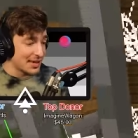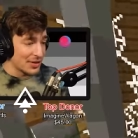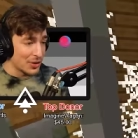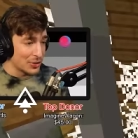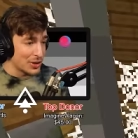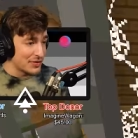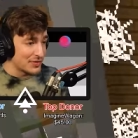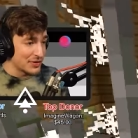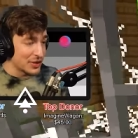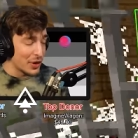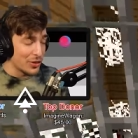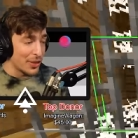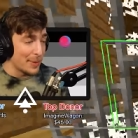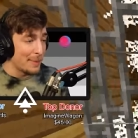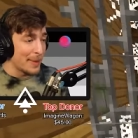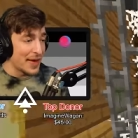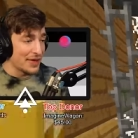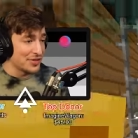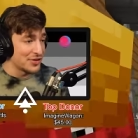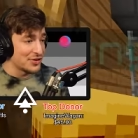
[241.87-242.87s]
I don't even know the
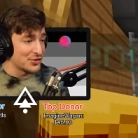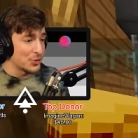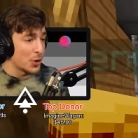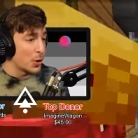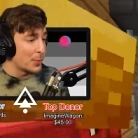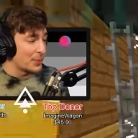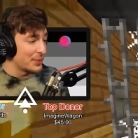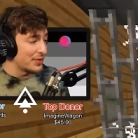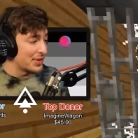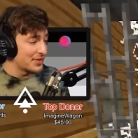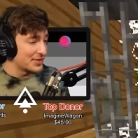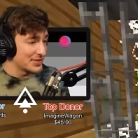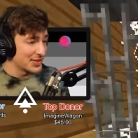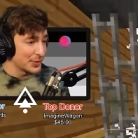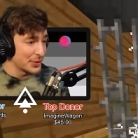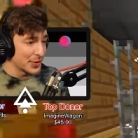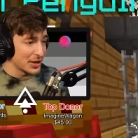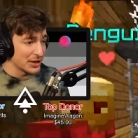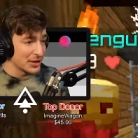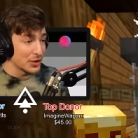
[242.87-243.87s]
method to open this, so
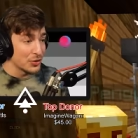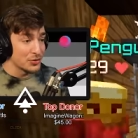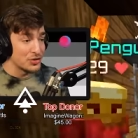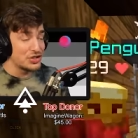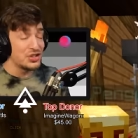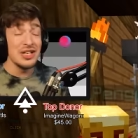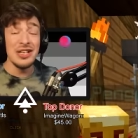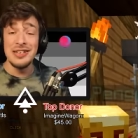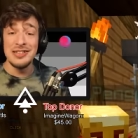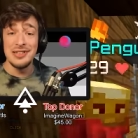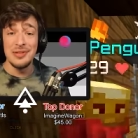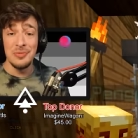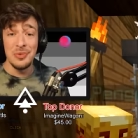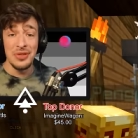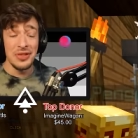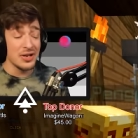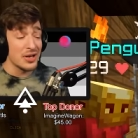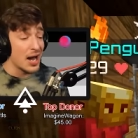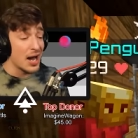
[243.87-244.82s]
we're going to go cheese it with the